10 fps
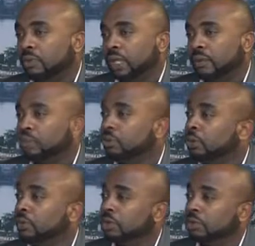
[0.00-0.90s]
for them to
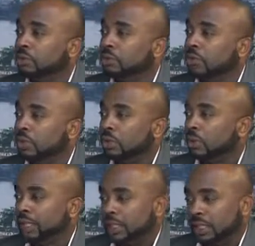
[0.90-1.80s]
move to the
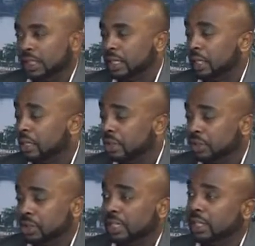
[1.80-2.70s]
lower dated,
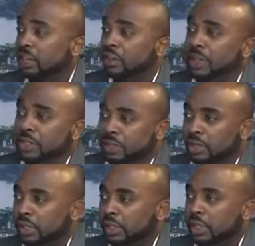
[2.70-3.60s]
shorter dated government
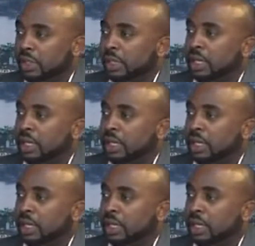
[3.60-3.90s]
securities.